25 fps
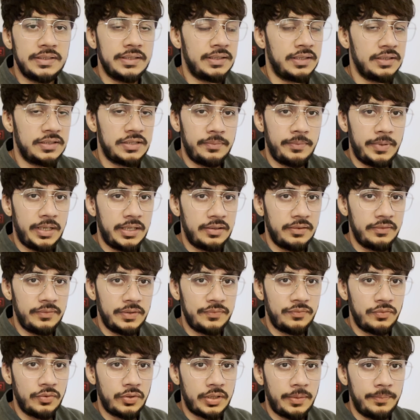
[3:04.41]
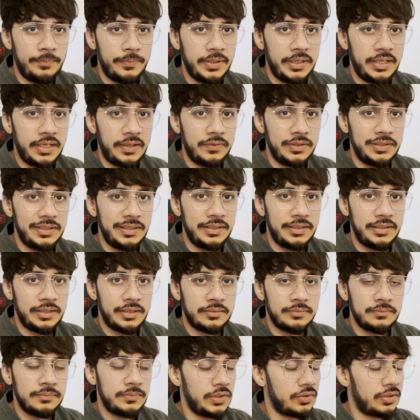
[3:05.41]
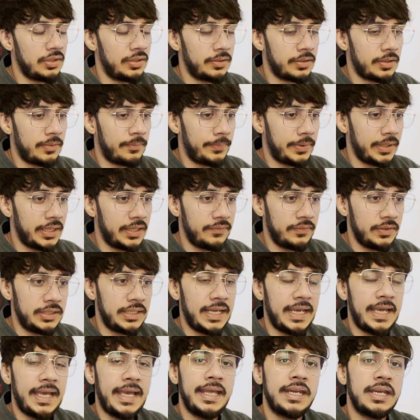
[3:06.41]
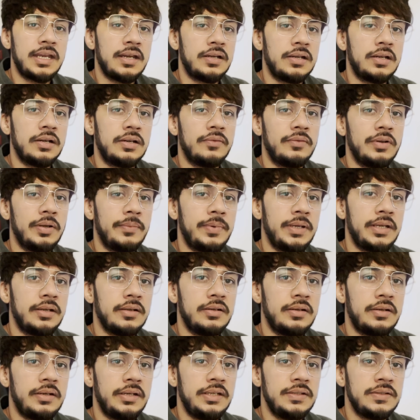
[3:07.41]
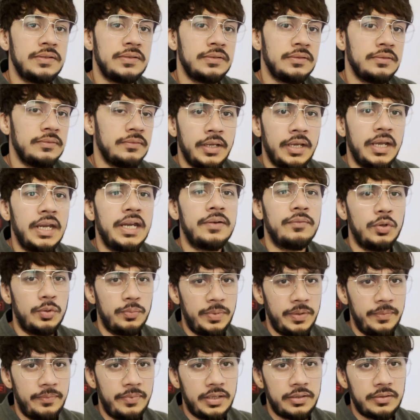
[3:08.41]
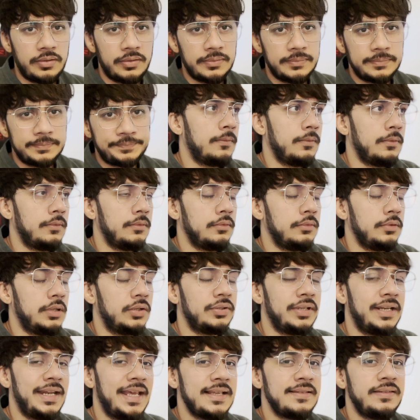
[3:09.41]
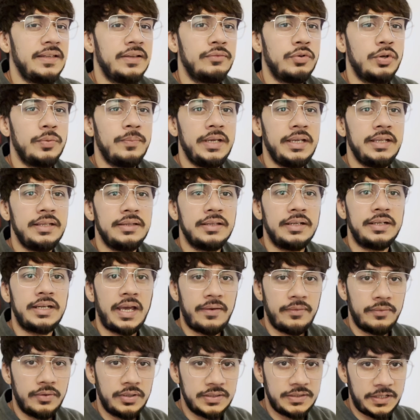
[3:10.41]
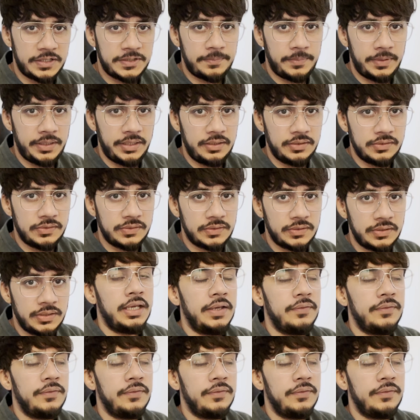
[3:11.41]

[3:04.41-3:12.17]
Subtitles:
It doesn't matter if you're comparing with India. You can compare with any underdeveloping countries. It would be better. Now, the next thing would be the diverse experience.